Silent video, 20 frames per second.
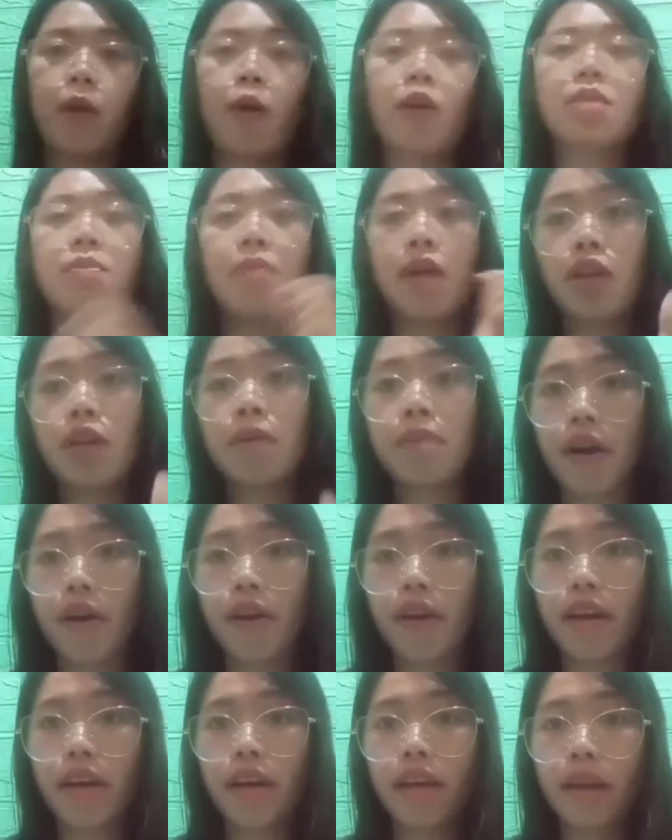because Mother
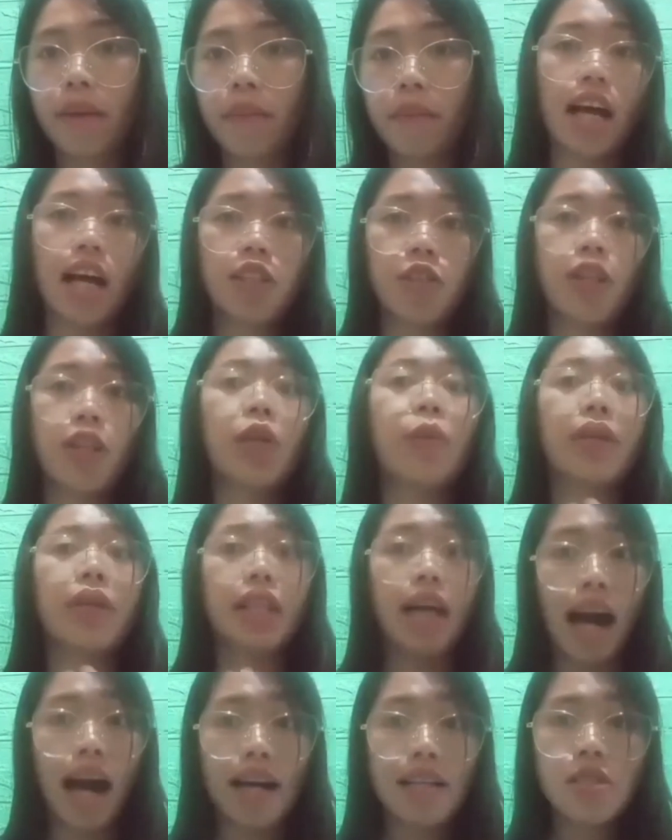Mary is actually
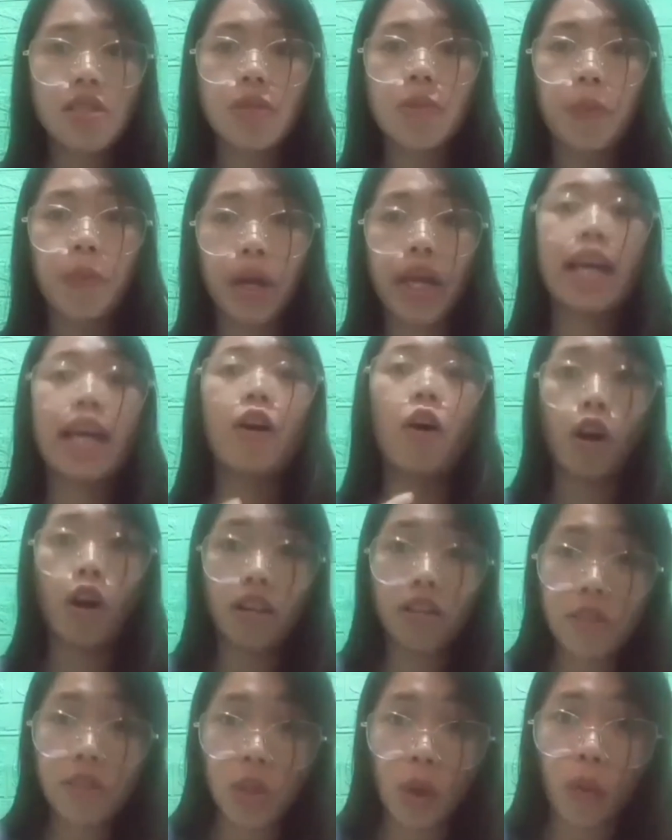with us praying
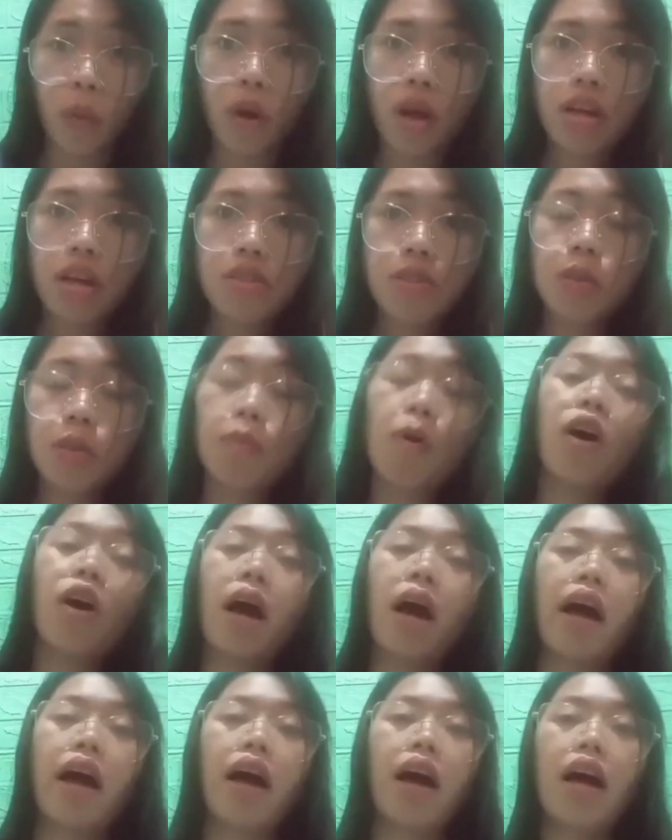also. So mo
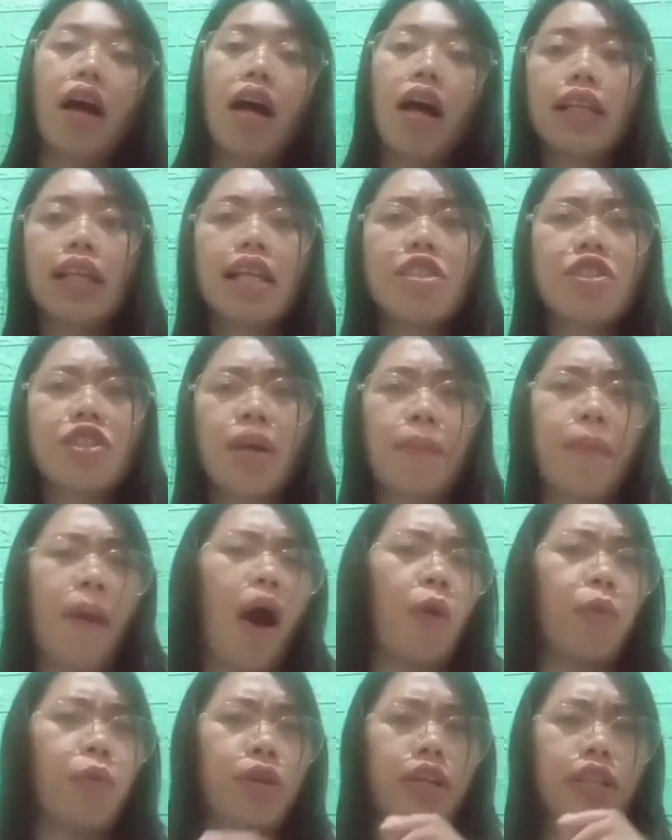nga dili siya
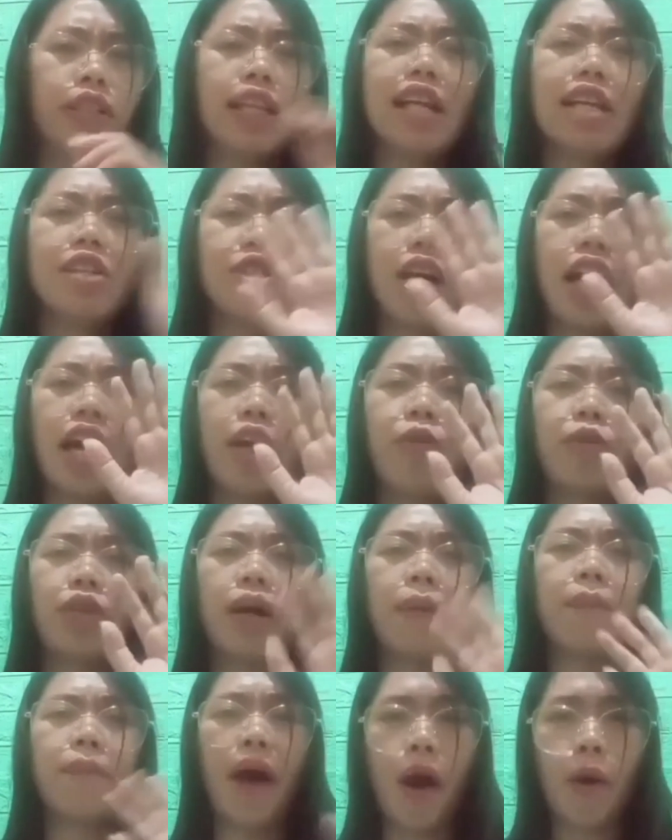power, dili siya ingon
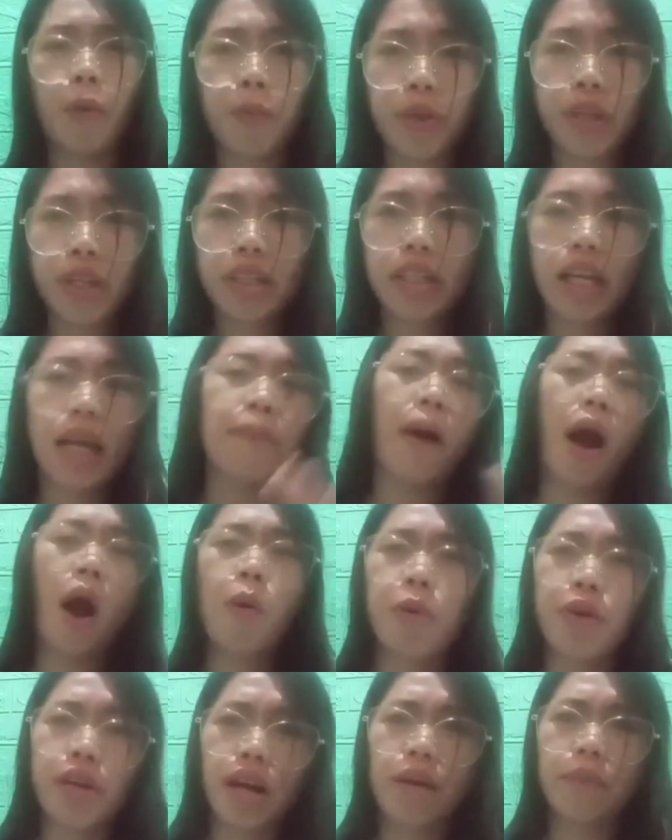nga power, nay
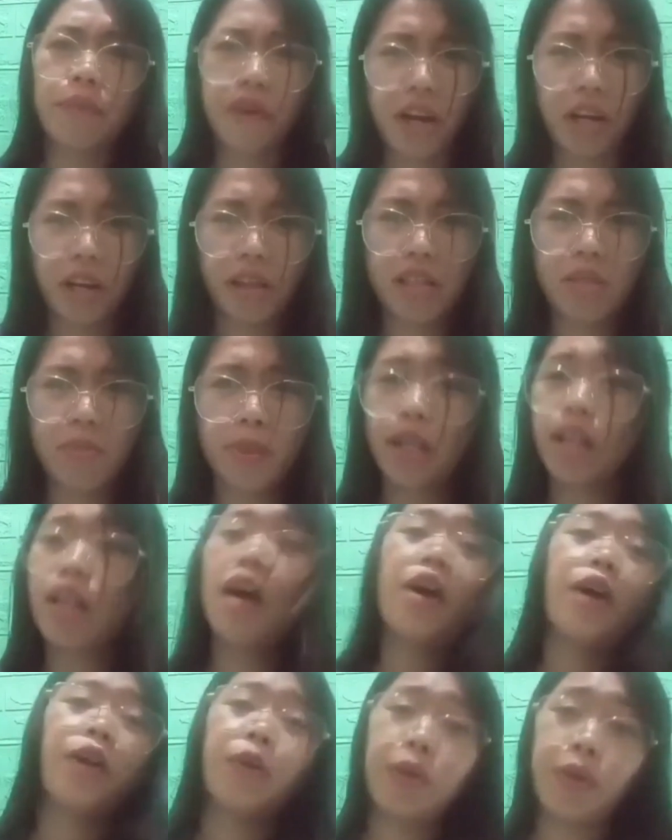power ang miraculous medal.
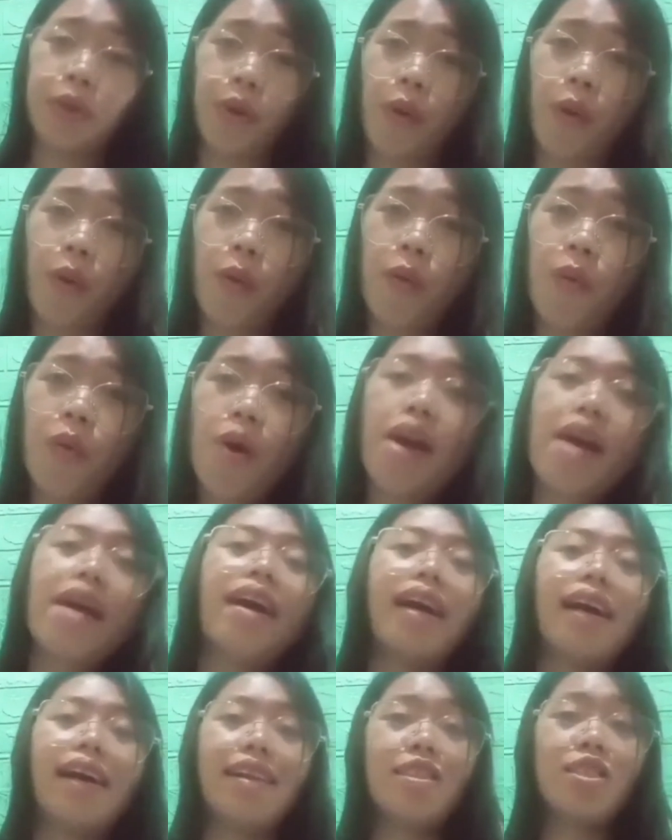No,
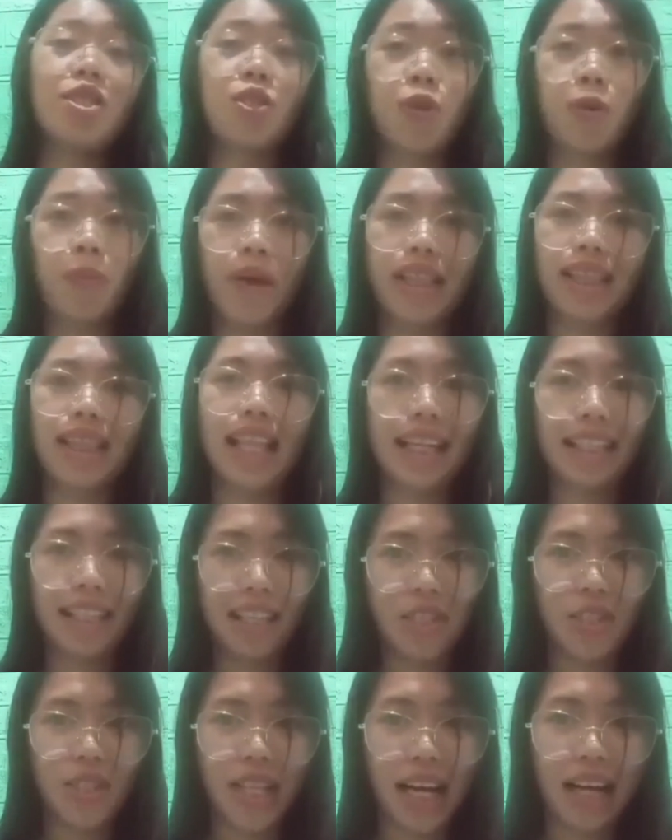instrument
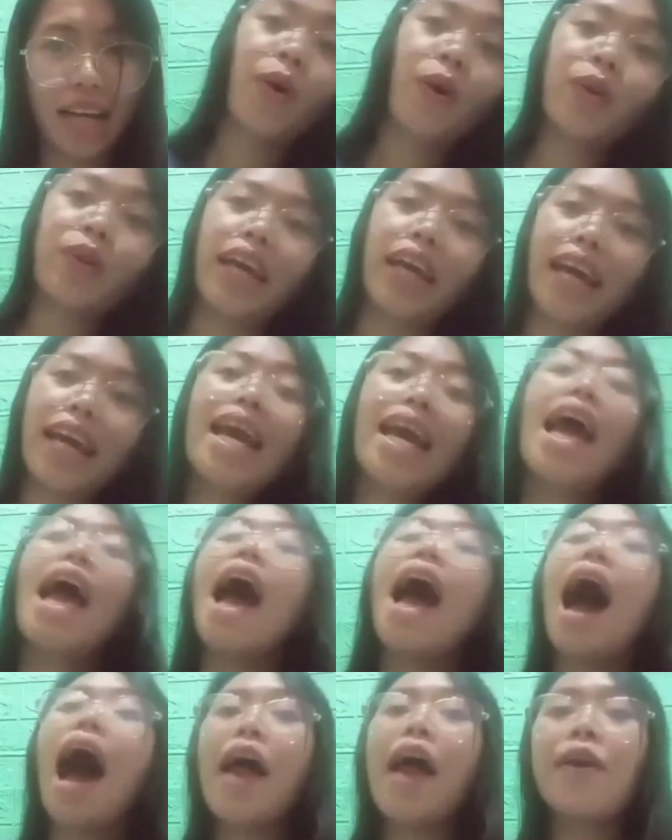lang siya. Okay,
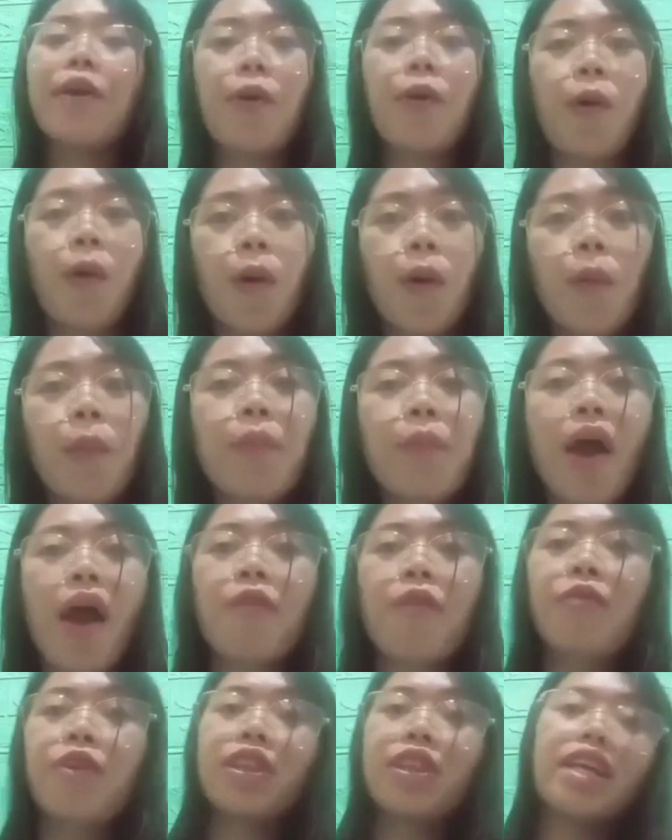I hope
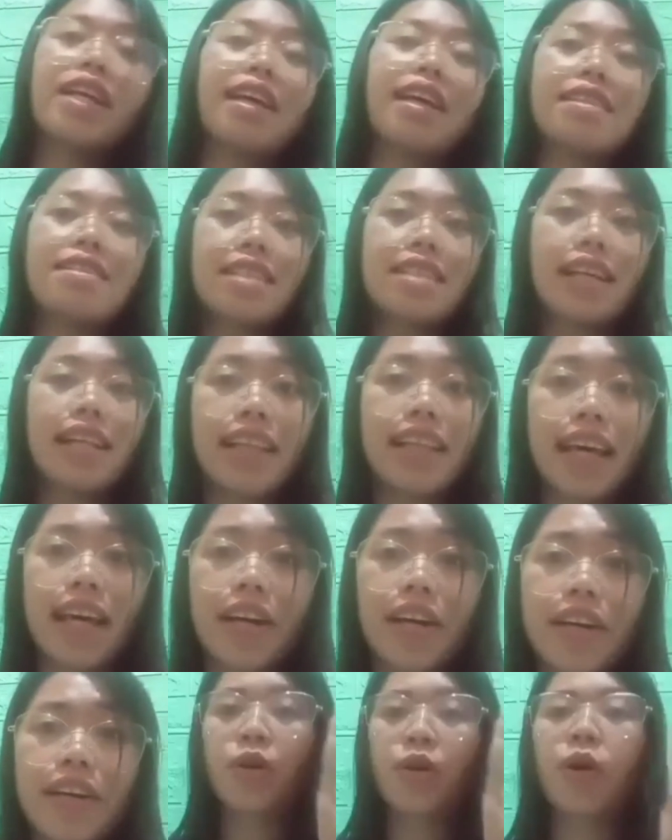everything is
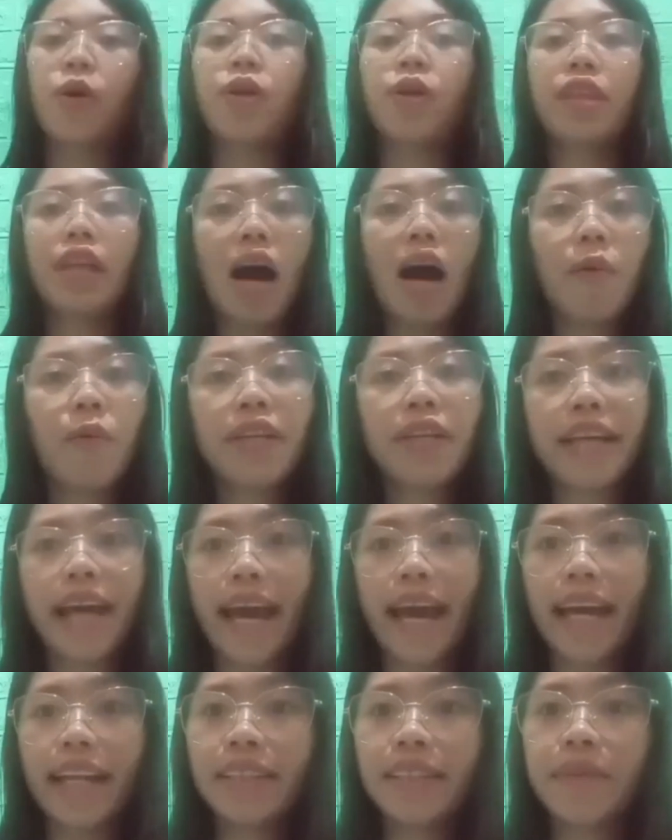clear. So that would
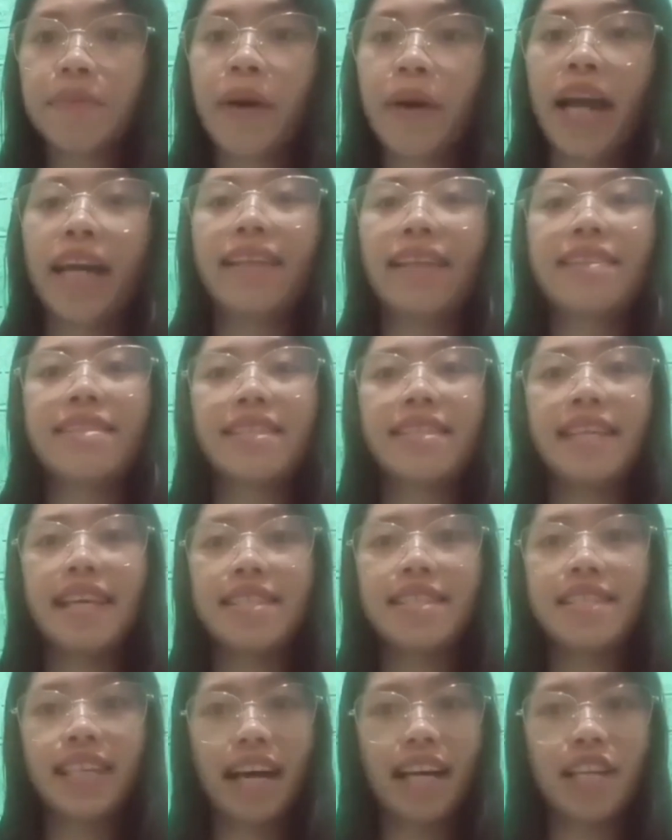end my
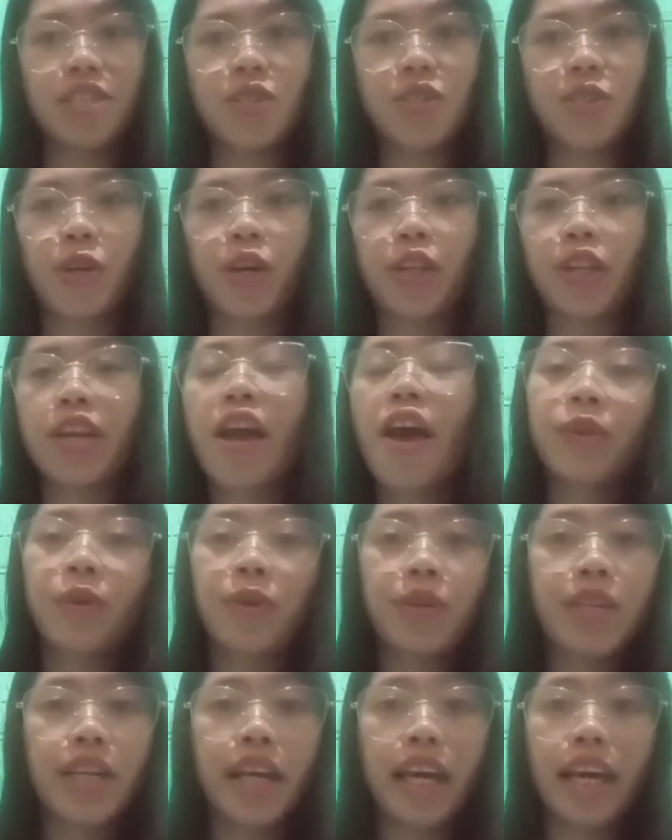discussion
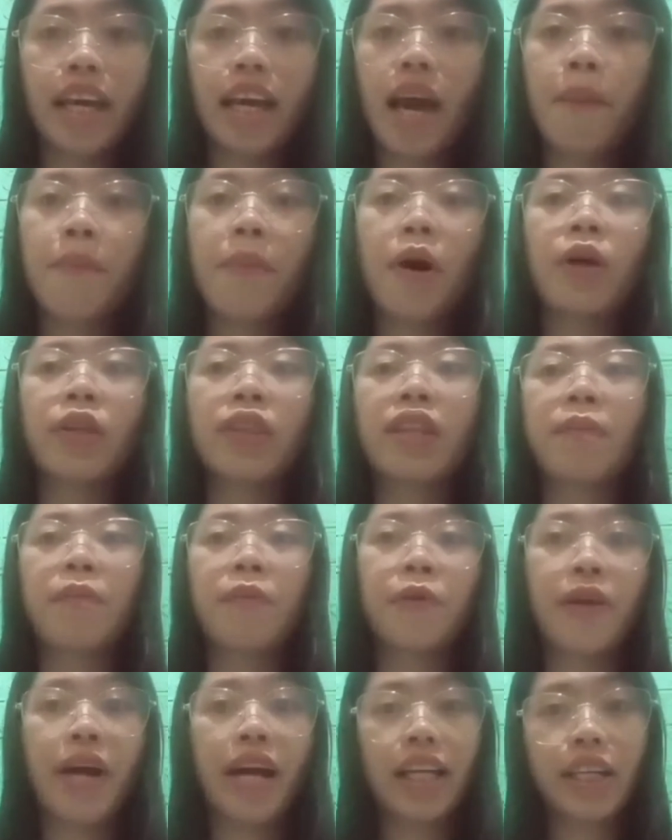today about the
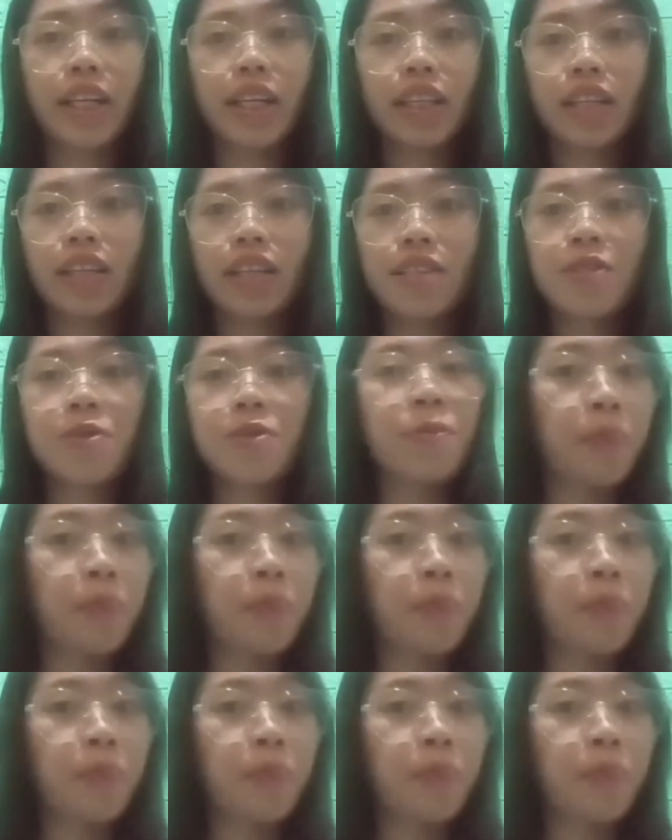miraculous